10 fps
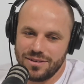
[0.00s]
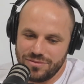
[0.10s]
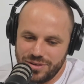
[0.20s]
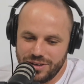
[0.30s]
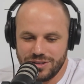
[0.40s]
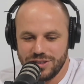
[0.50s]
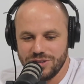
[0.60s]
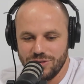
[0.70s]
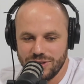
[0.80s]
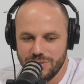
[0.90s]
I've heard
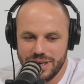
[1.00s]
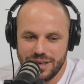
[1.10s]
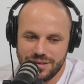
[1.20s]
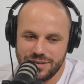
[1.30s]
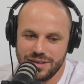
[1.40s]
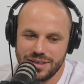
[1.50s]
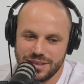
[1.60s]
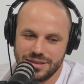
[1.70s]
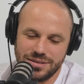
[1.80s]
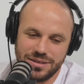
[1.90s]
you talk about,
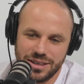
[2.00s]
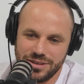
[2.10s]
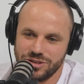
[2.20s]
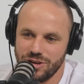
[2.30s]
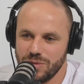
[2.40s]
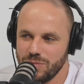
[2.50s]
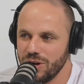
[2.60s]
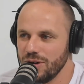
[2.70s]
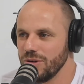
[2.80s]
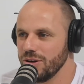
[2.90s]
you know, you drop a
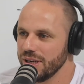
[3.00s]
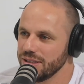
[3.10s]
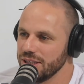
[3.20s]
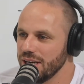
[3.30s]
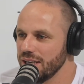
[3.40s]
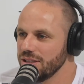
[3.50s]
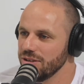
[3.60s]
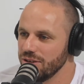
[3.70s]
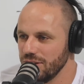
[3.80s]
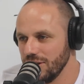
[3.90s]
bomb on
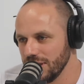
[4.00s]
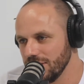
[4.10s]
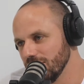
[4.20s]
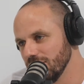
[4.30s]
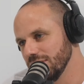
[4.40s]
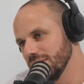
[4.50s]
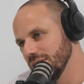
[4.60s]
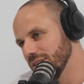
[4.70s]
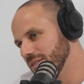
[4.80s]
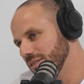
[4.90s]
education, online
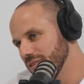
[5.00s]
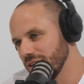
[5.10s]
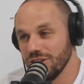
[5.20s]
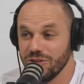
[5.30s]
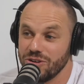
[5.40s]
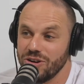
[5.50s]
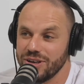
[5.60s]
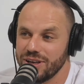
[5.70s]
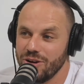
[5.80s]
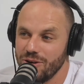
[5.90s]
courses. Like you've
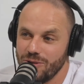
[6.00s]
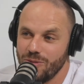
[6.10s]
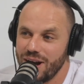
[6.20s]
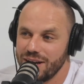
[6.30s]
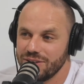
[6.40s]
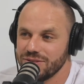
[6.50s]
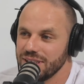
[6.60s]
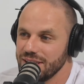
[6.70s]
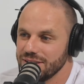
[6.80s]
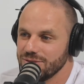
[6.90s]
gone to Kerwin Rae, I've
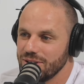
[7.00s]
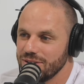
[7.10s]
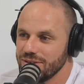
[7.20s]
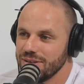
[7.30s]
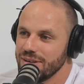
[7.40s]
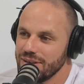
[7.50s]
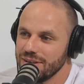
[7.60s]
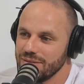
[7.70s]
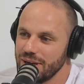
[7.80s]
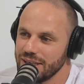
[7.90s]
seen as well.
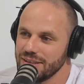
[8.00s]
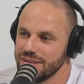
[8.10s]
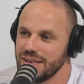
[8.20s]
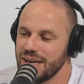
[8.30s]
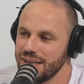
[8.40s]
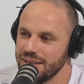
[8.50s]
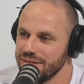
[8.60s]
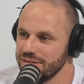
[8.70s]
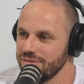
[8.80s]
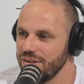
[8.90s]
Yeah, back in the
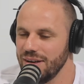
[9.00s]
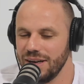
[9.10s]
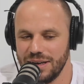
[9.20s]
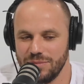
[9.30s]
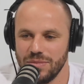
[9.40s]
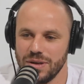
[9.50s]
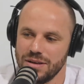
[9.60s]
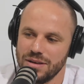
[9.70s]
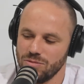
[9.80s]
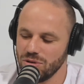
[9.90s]
day. Um,
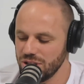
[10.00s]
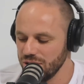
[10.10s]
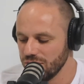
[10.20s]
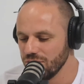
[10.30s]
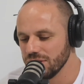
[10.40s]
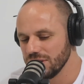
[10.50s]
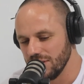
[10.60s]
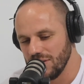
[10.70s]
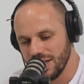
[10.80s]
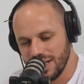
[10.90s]
what's your
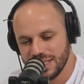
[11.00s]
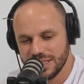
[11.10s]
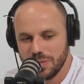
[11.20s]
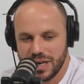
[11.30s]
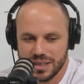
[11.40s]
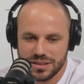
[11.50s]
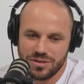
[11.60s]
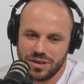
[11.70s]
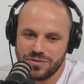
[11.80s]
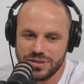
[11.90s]
thoughts on like that
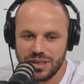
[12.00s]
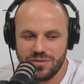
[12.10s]
space? Like for